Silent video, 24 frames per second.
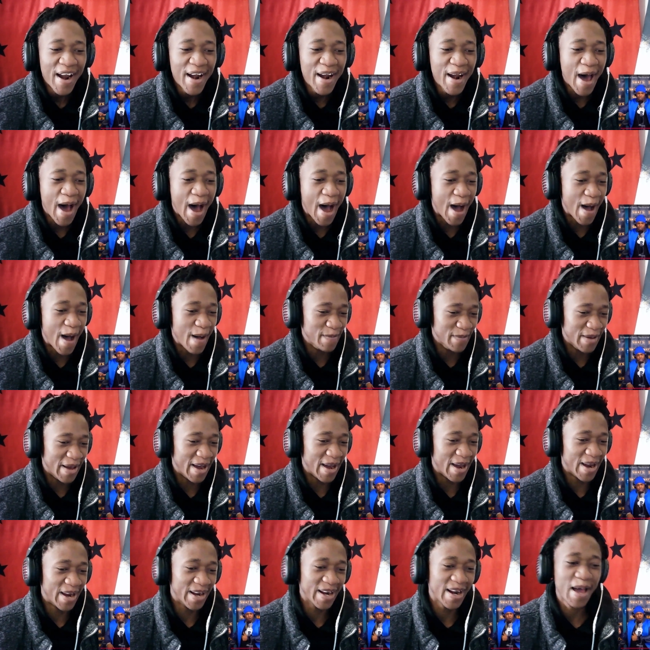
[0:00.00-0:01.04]
Nah,
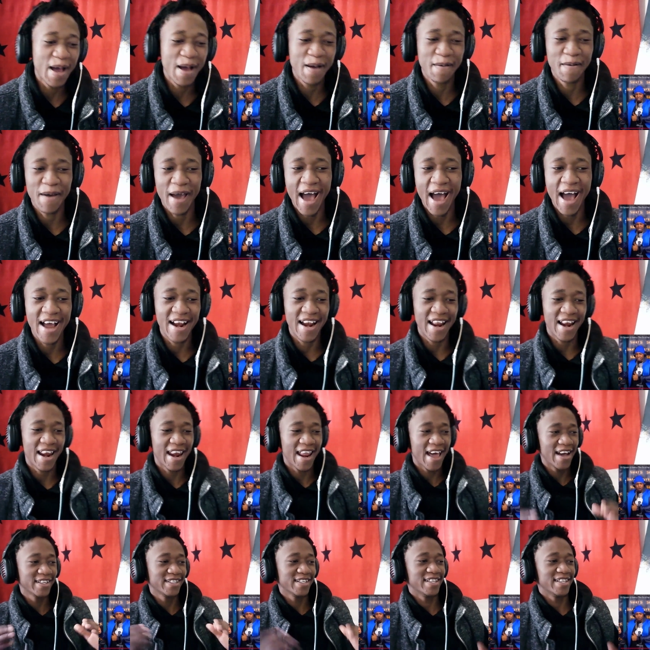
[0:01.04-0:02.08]
man, nah, I
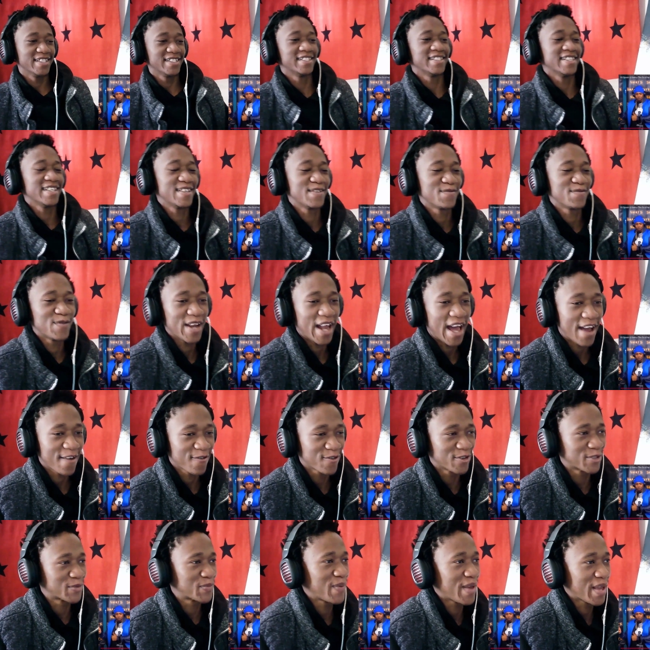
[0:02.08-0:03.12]
like I say, man, I
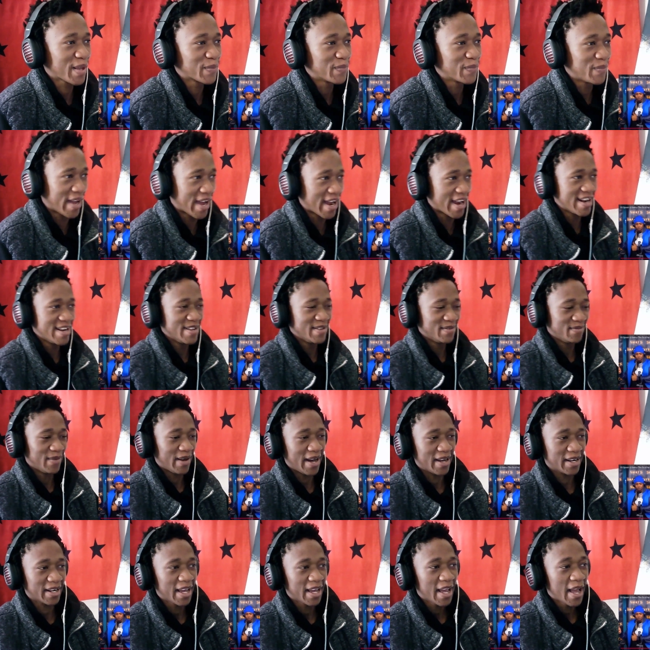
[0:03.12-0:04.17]
respect Bernie,
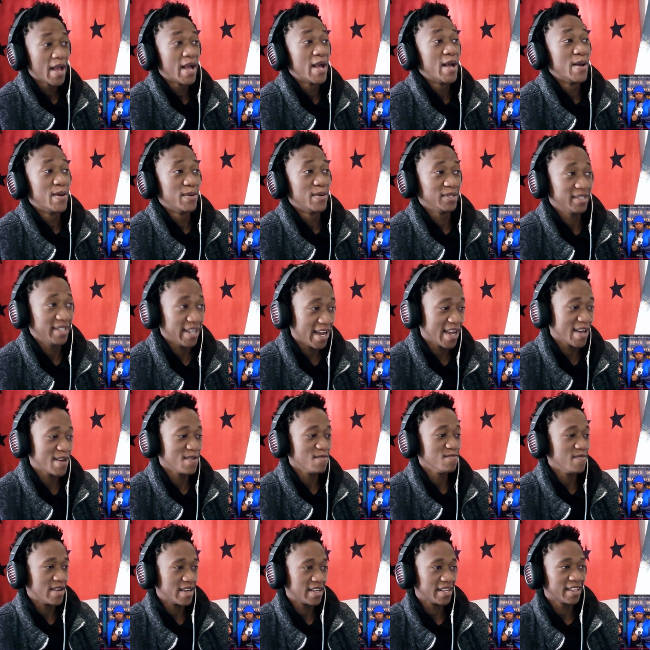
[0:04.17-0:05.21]
man. Damn,
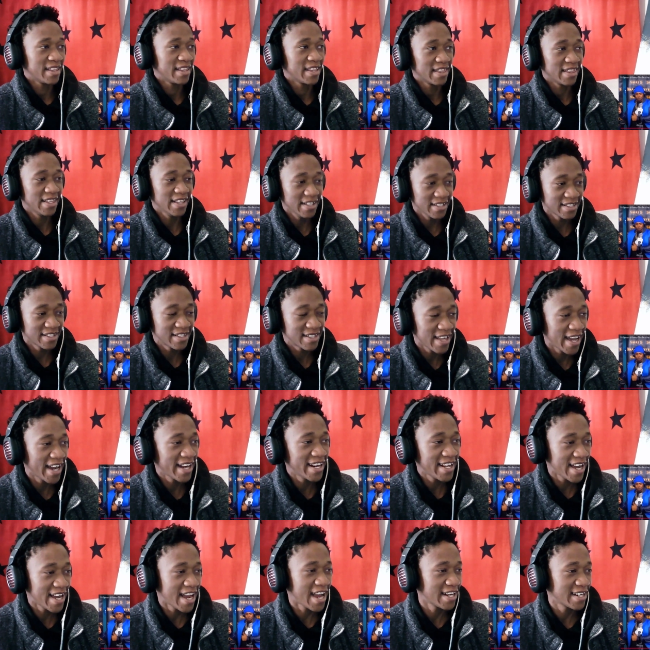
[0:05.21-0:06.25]
man, this
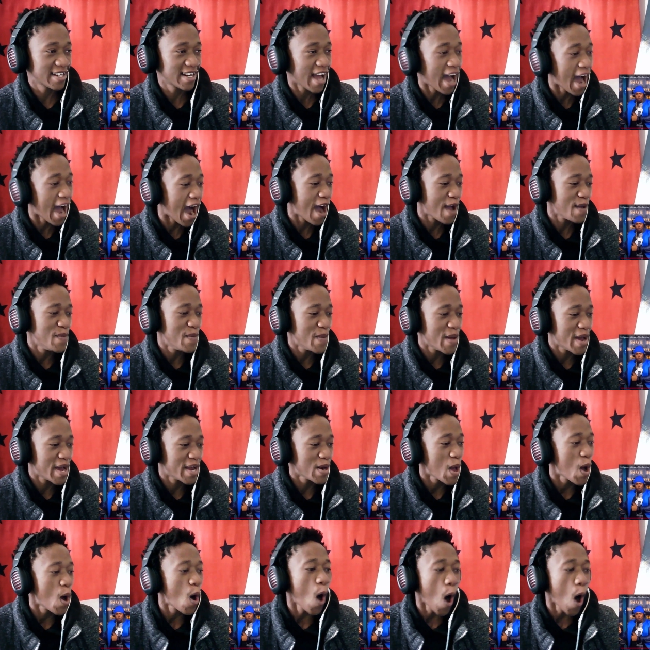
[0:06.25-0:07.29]
38 guy, man,
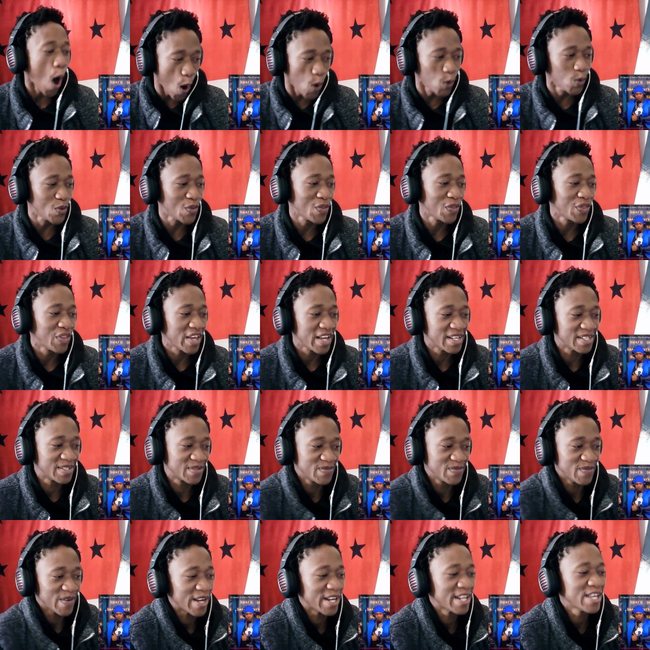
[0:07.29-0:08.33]
owned this,
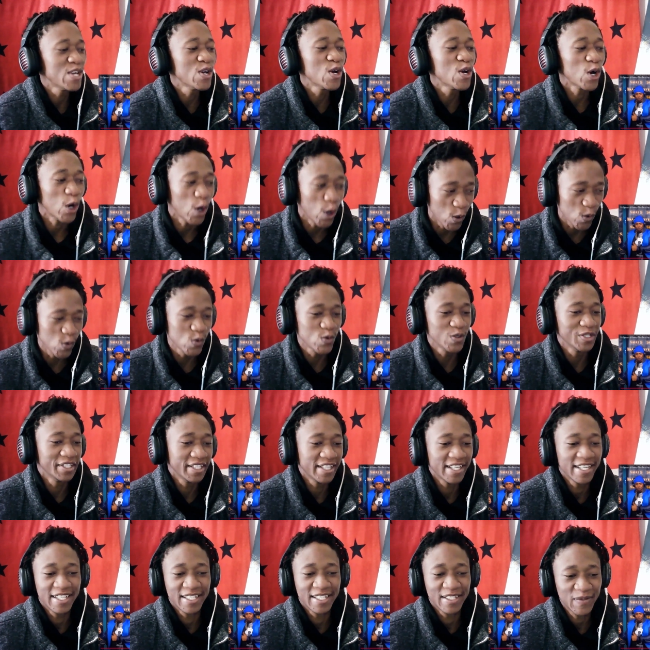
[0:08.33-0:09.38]
man. He owned
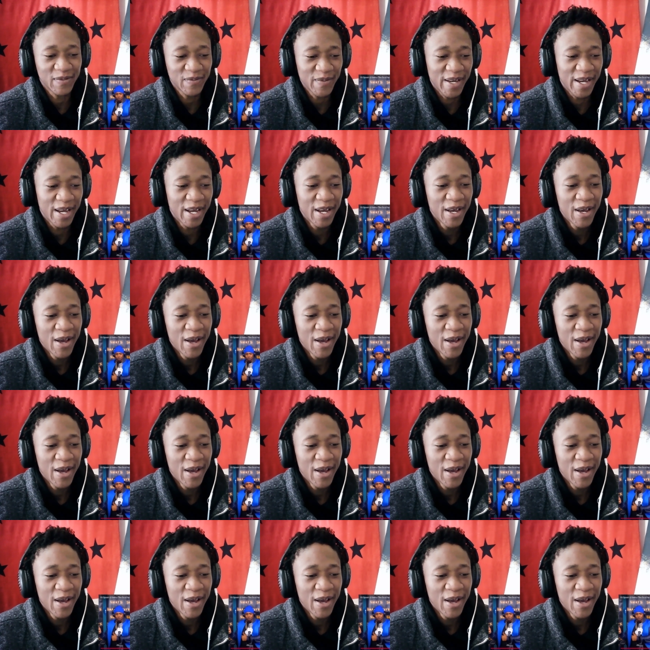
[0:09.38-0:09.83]
this, man.